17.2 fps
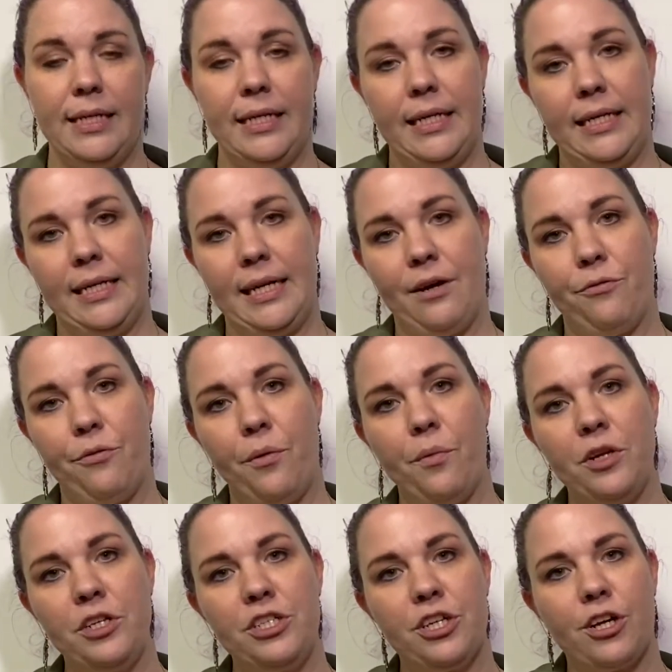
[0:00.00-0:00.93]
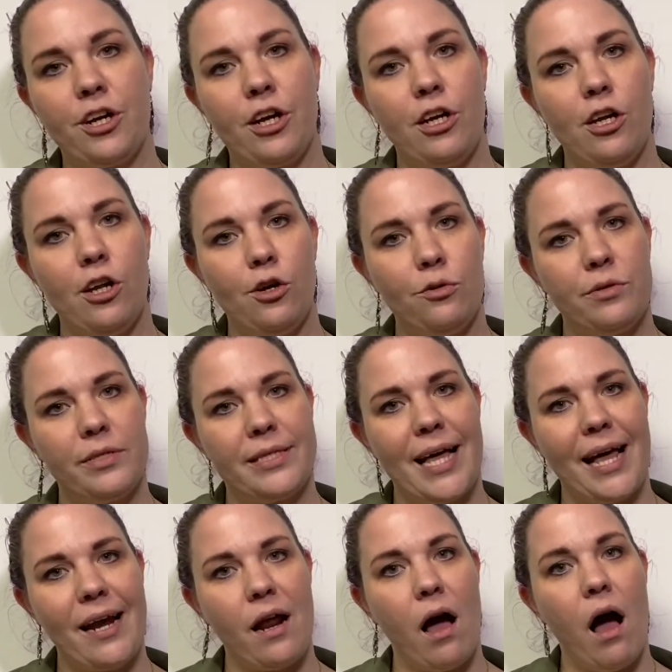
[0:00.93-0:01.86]
Now, if we want to close
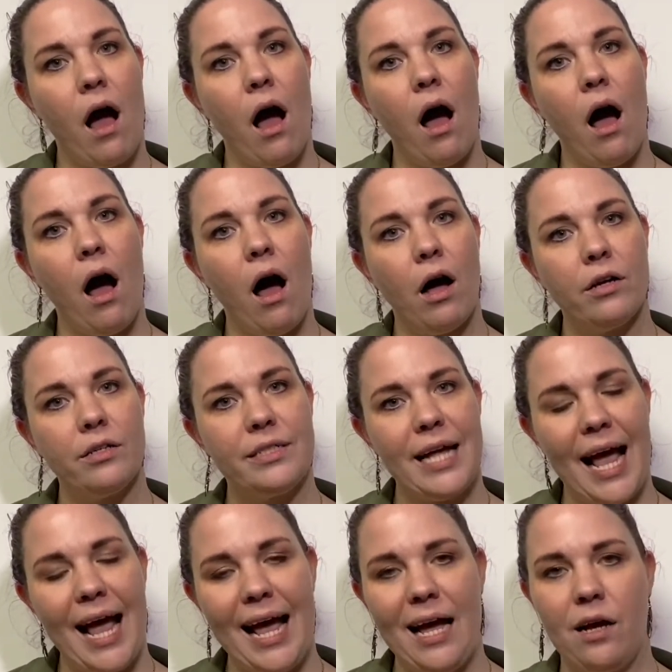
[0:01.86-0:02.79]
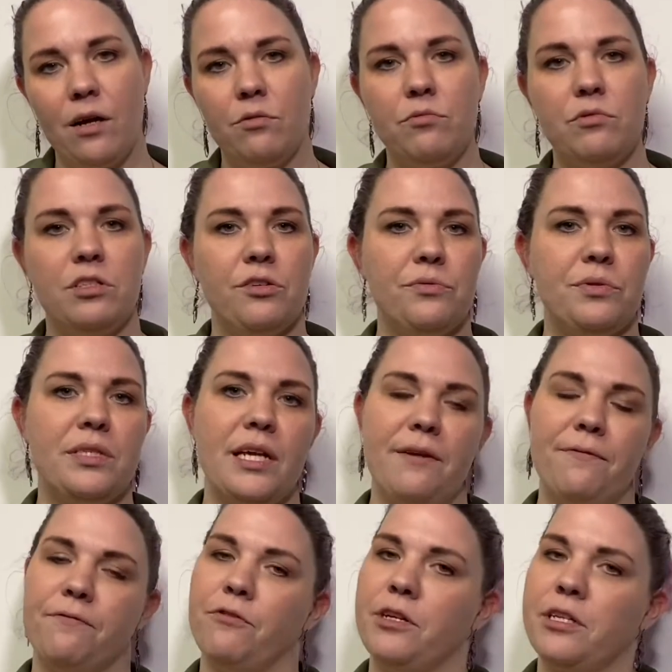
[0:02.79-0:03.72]
that R down, so say,
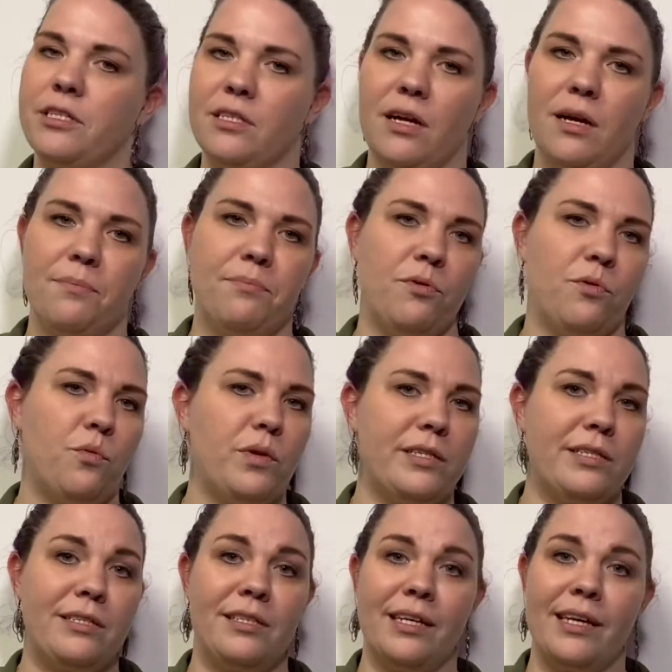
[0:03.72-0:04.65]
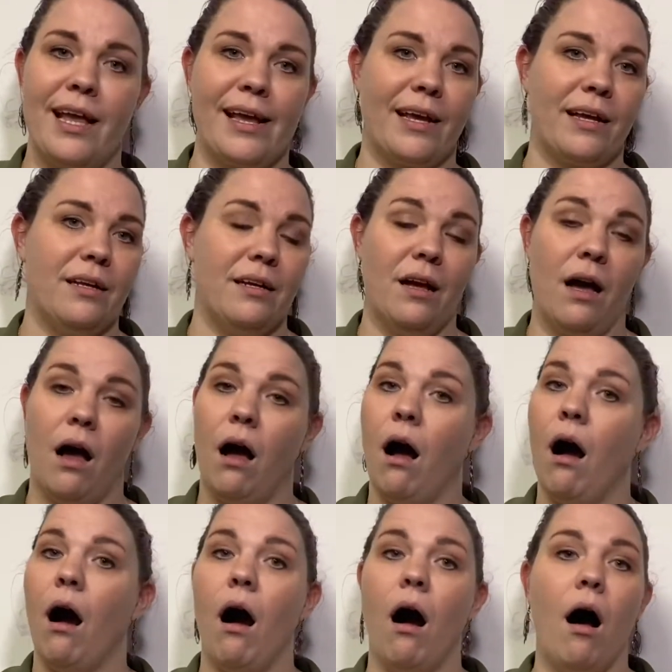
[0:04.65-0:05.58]
for example, we're singing an
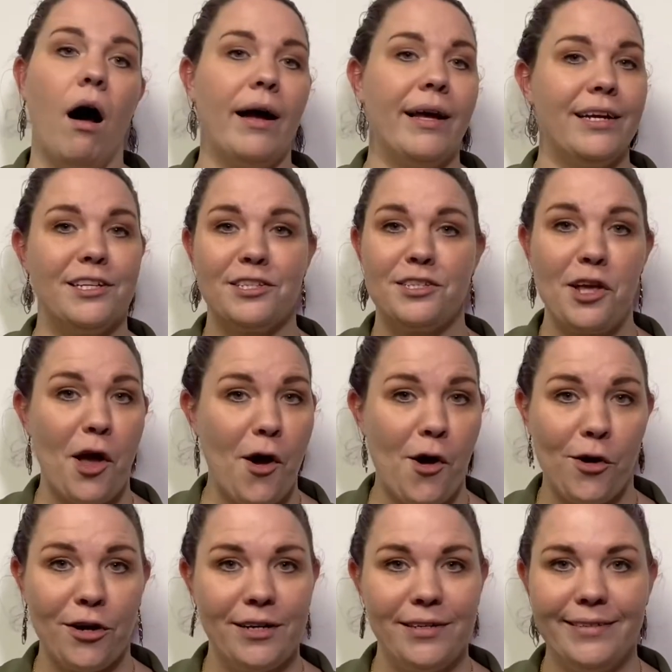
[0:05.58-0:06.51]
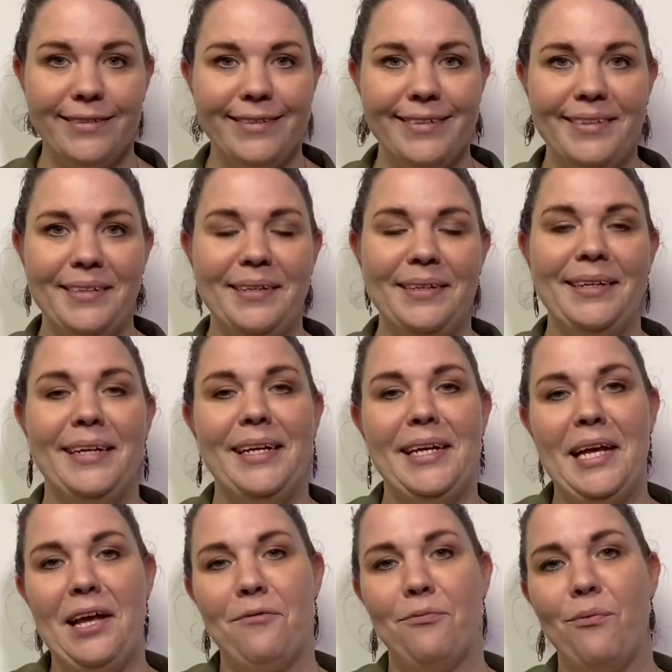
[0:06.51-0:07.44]
R in a song,
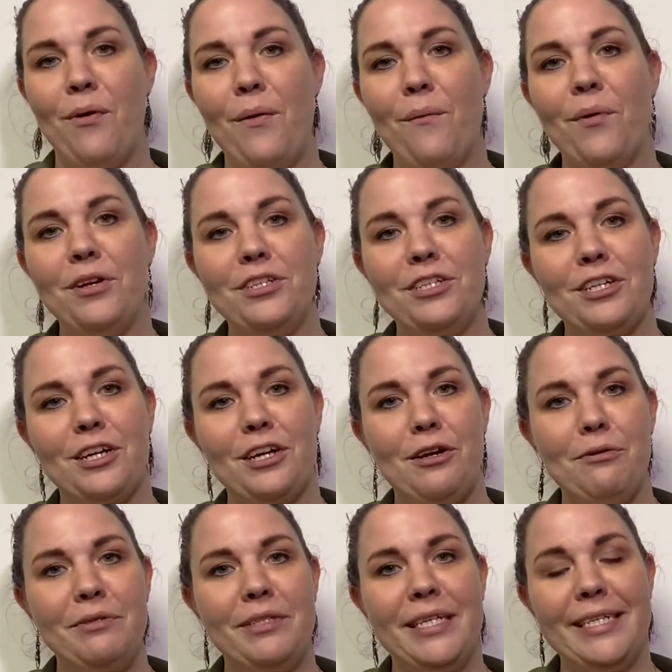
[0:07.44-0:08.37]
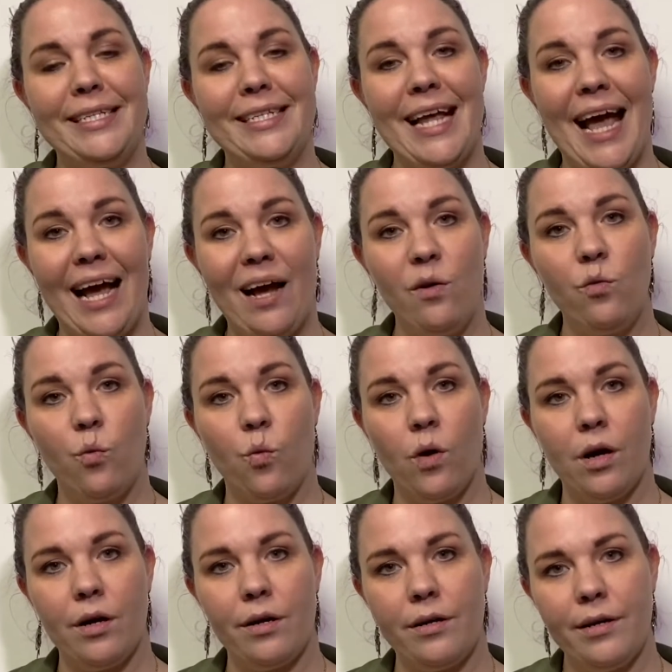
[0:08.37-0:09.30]
if we want to close it down
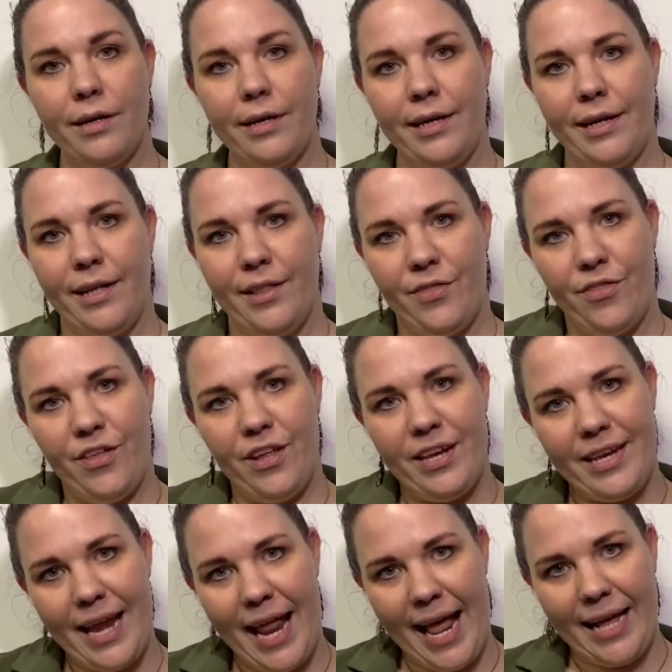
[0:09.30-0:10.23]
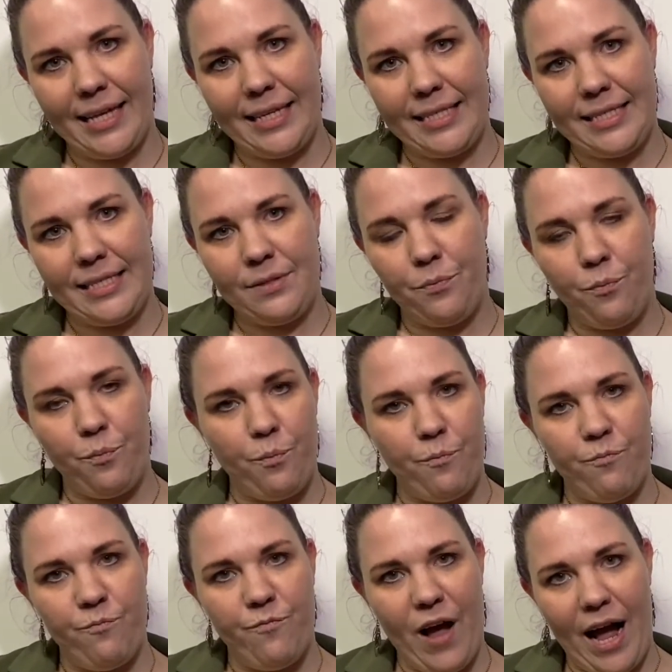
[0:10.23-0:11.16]
one, the next
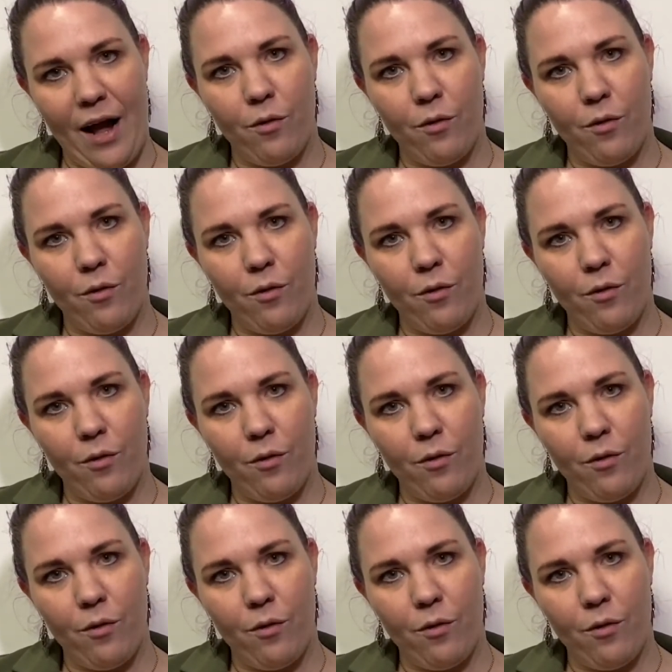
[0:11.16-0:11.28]
vowel